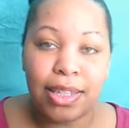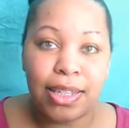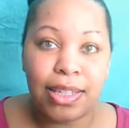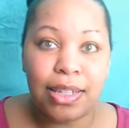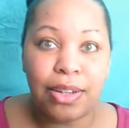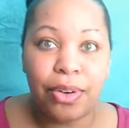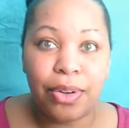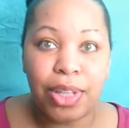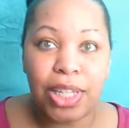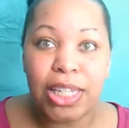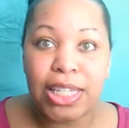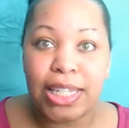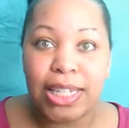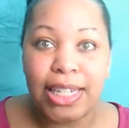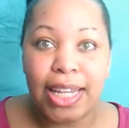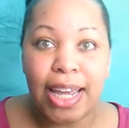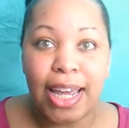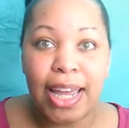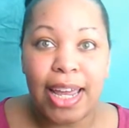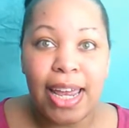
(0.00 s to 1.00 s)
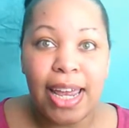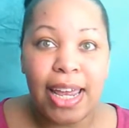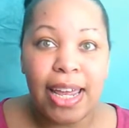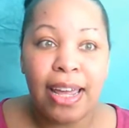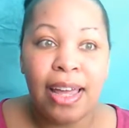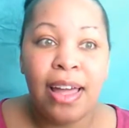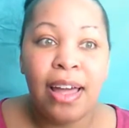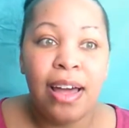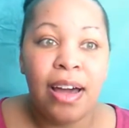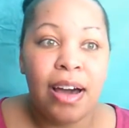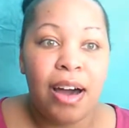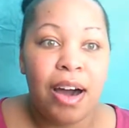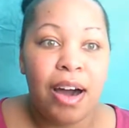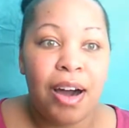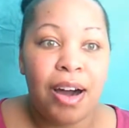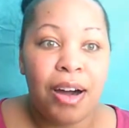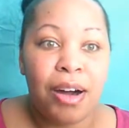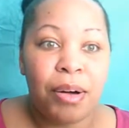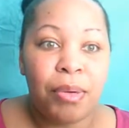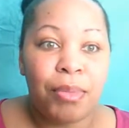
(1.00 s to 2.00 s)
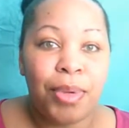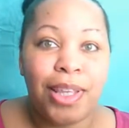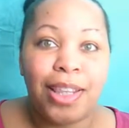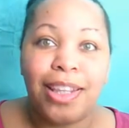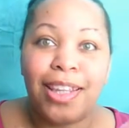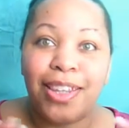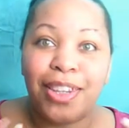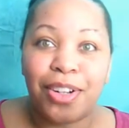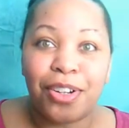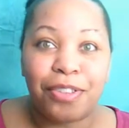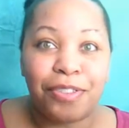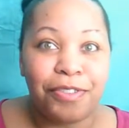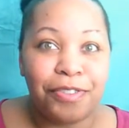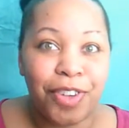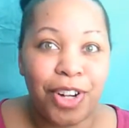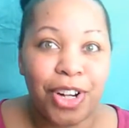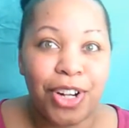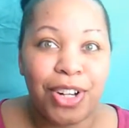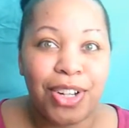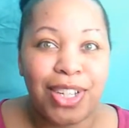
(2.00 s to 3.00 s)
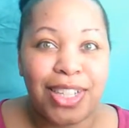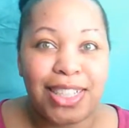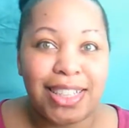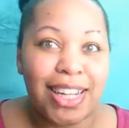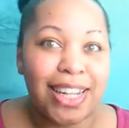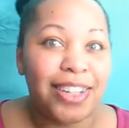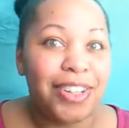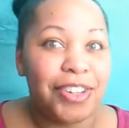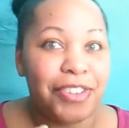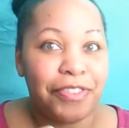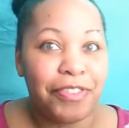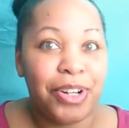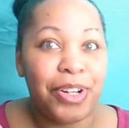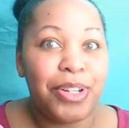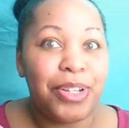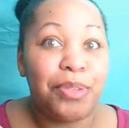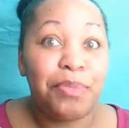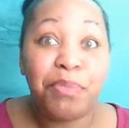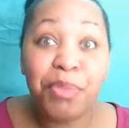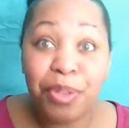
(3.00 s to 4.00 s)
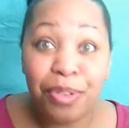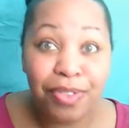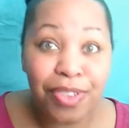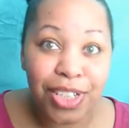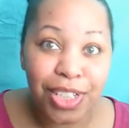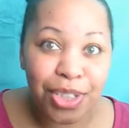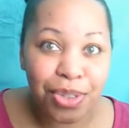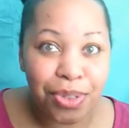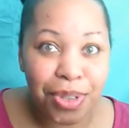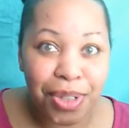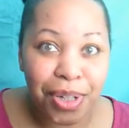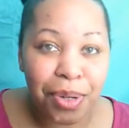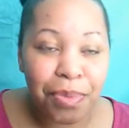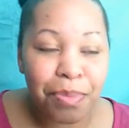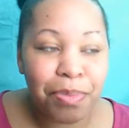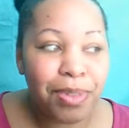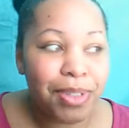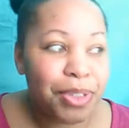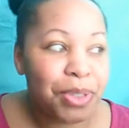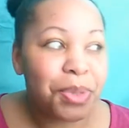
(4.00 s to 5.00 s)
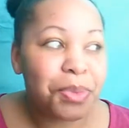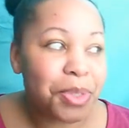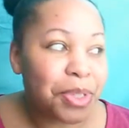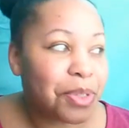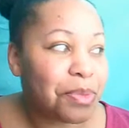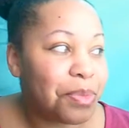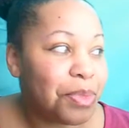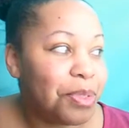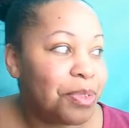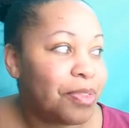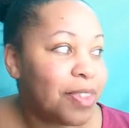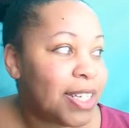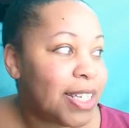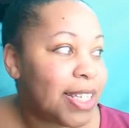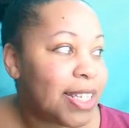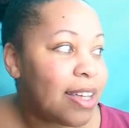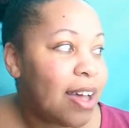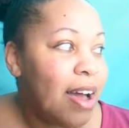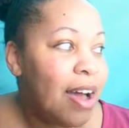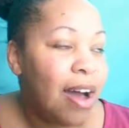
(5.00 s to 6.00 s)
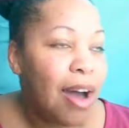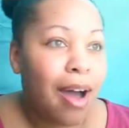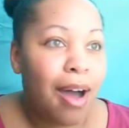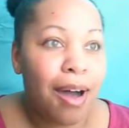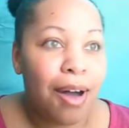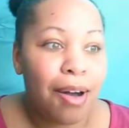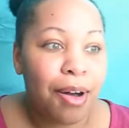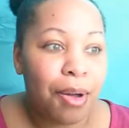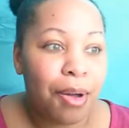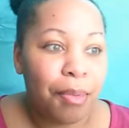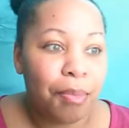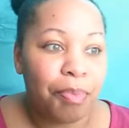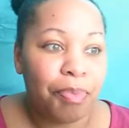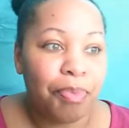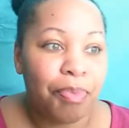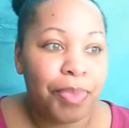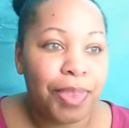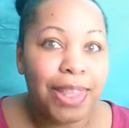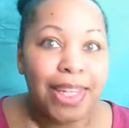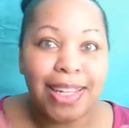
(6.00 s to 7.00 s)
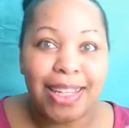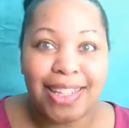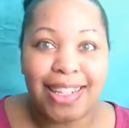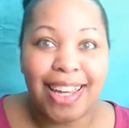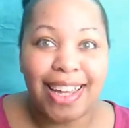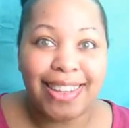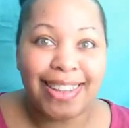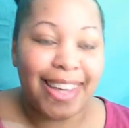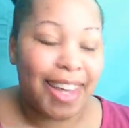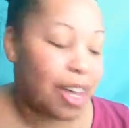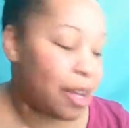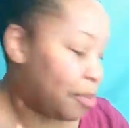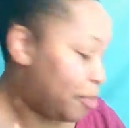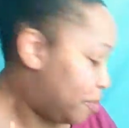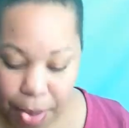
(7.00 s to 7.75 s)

this, on this day, and then their first, like their first movie trip to the movies, things like that.